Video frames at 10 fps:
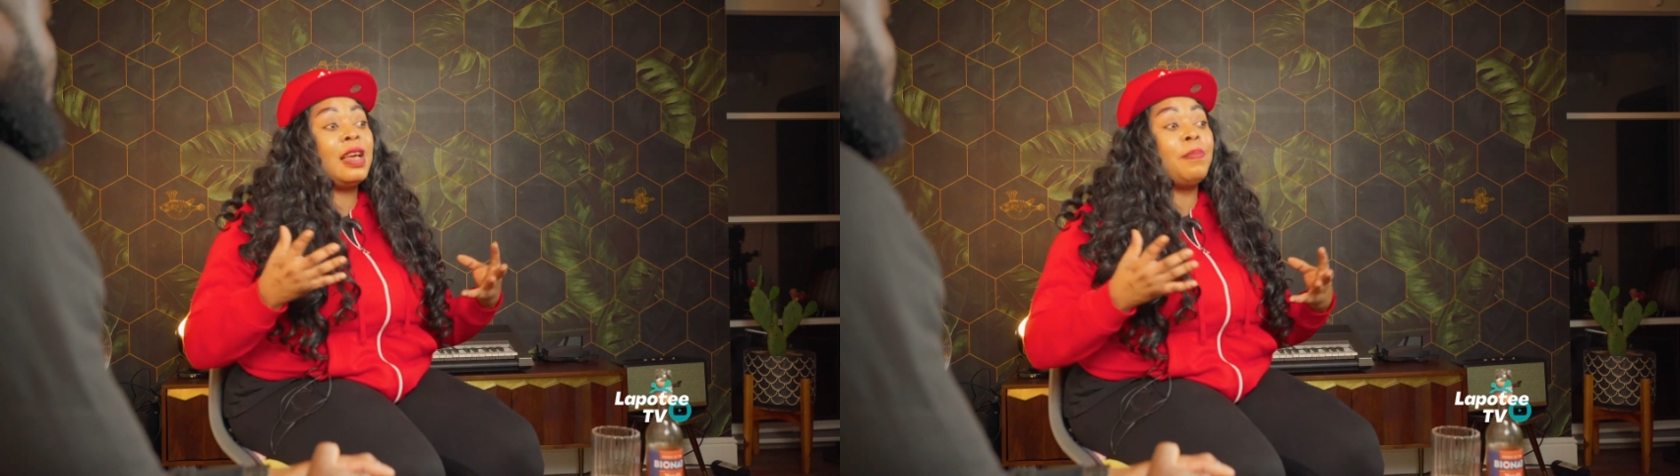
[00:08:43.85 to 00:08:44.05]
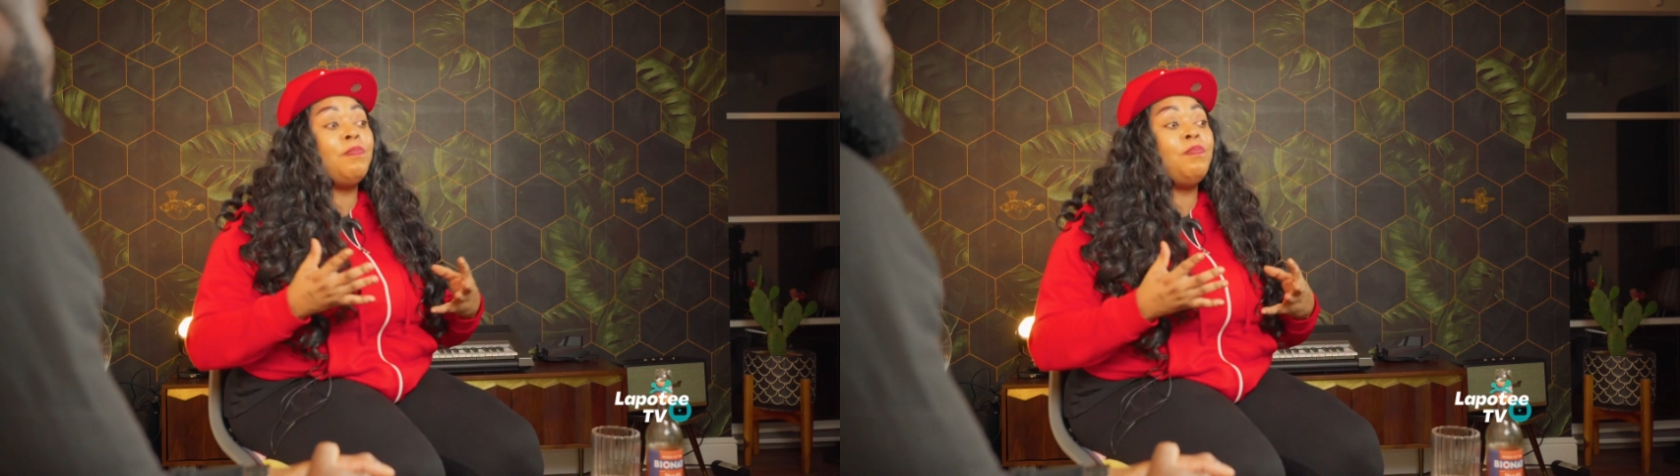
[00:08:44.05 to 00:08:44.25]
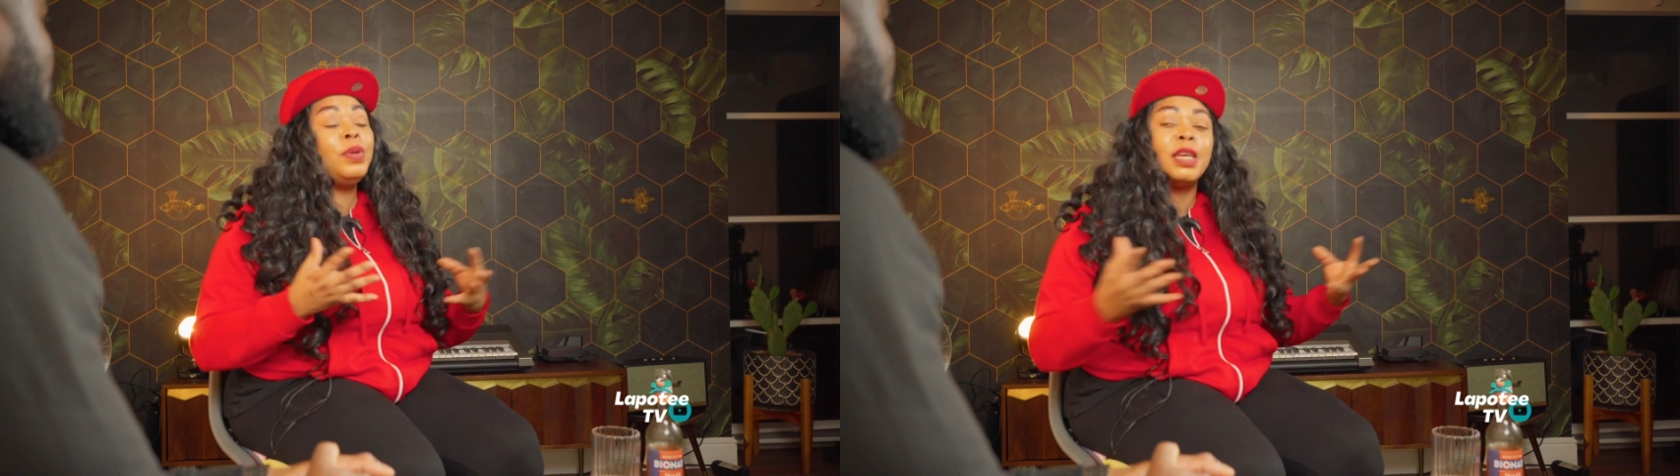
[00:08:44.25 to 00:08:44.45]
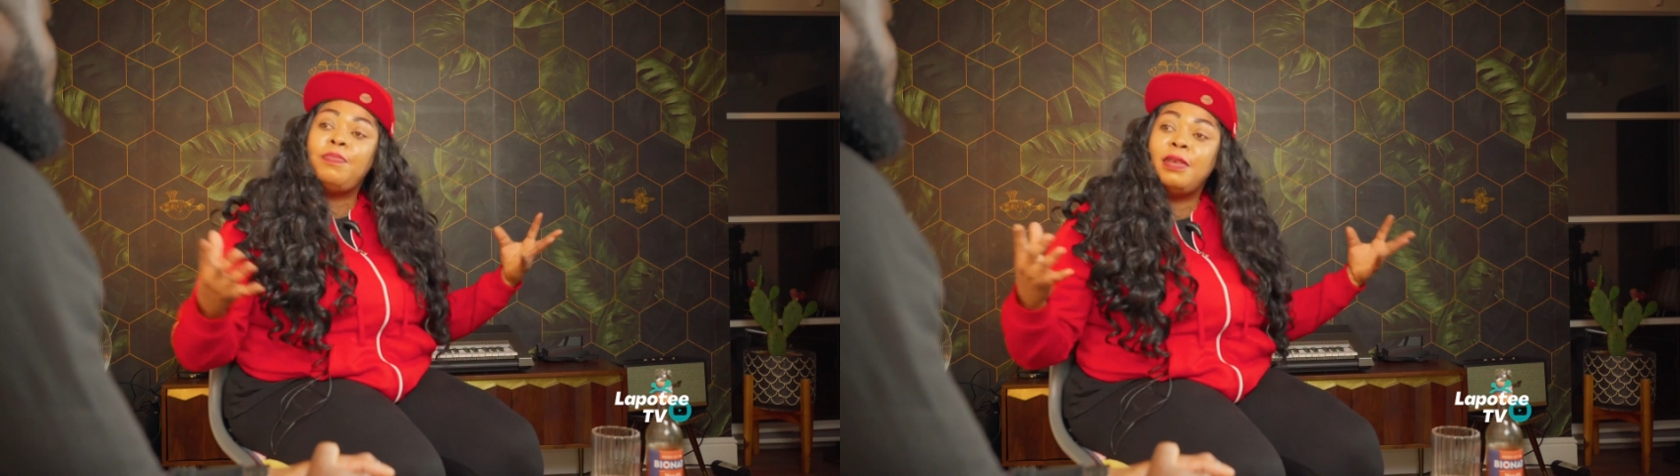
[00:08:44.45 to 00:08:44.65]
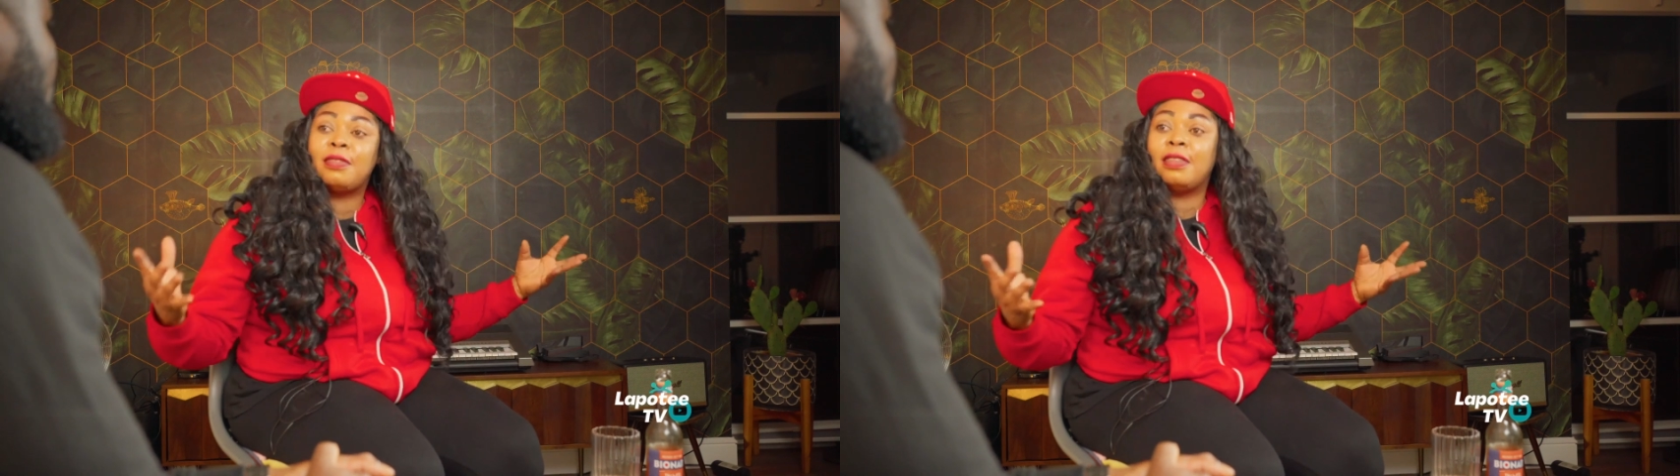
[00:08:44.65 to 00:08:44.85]
a
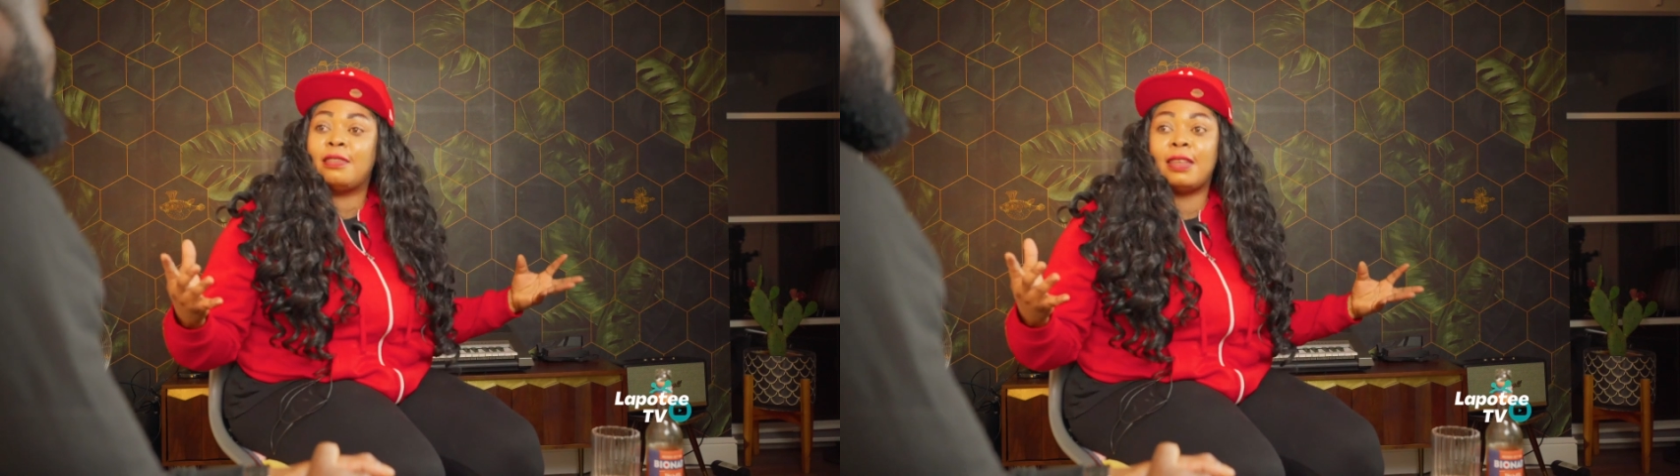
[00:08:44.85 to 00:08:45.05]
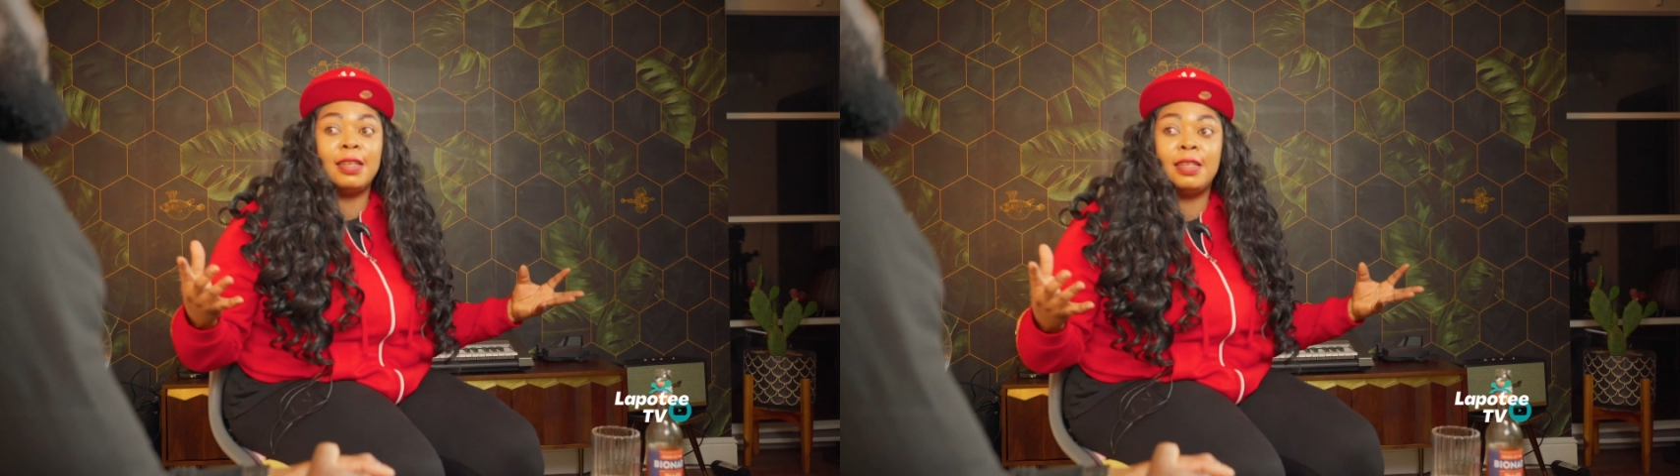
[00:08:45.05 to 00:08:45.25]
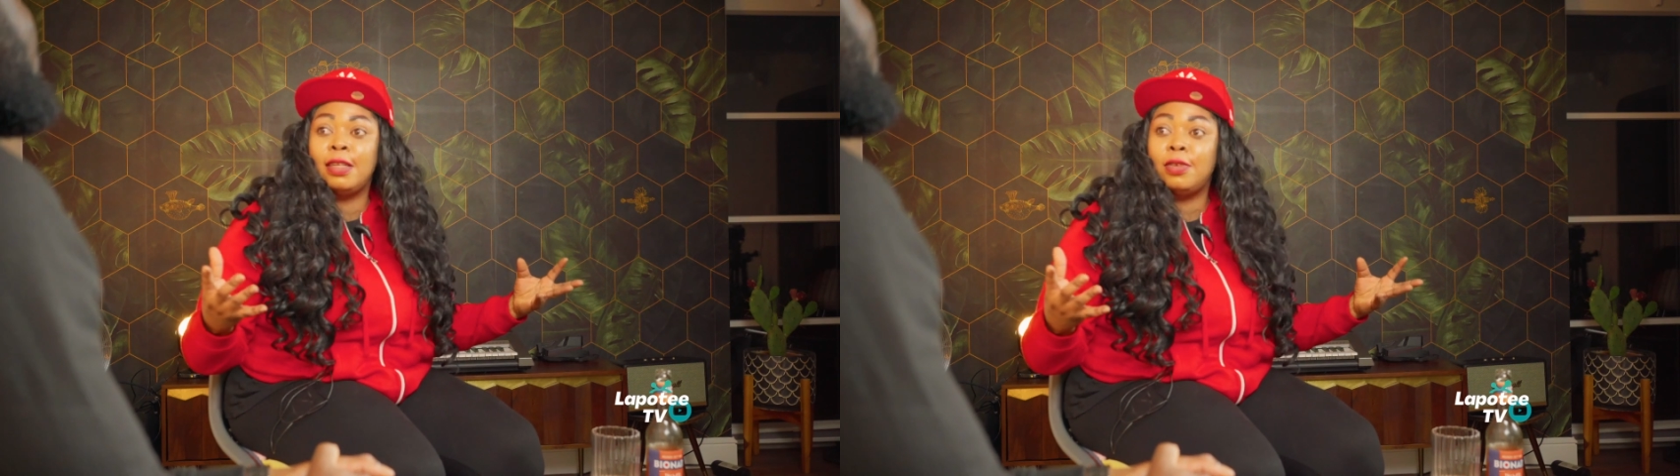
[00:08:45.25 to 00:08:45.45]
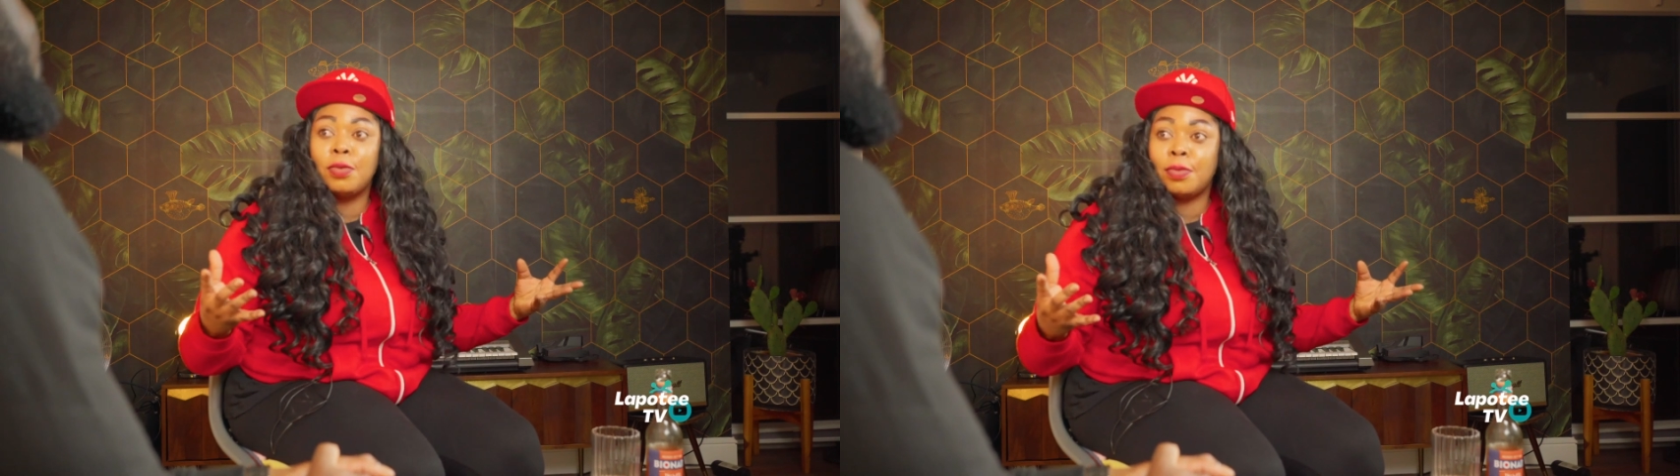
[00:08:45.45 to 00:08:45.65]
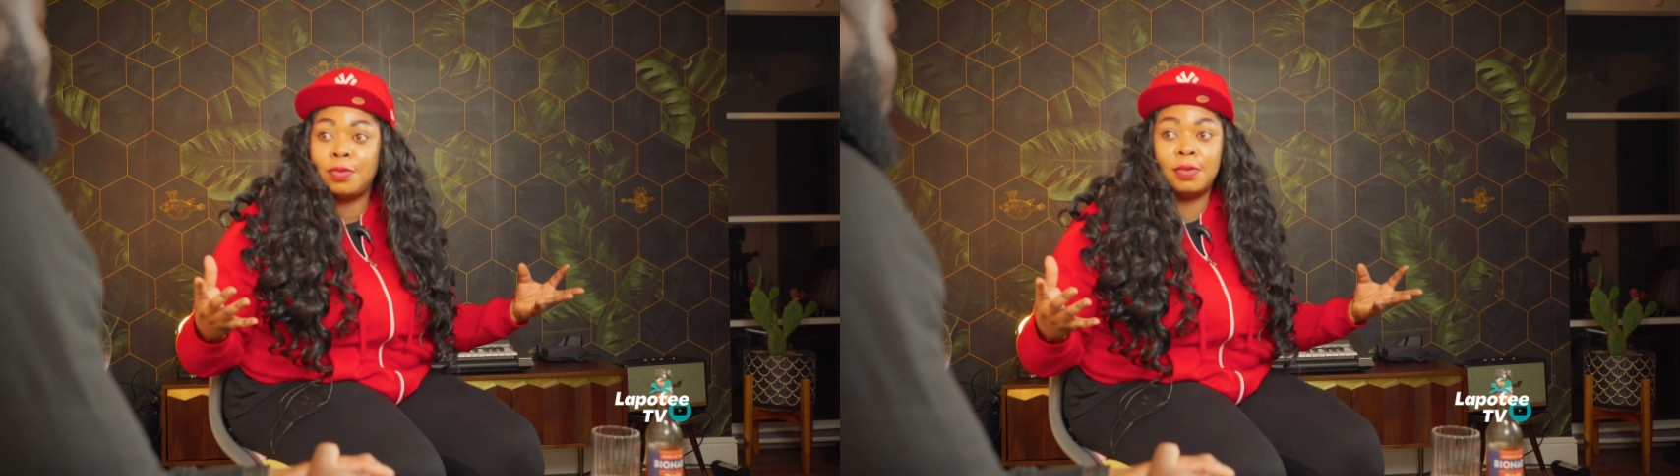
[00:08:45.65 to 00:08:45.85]
big business I didn't know.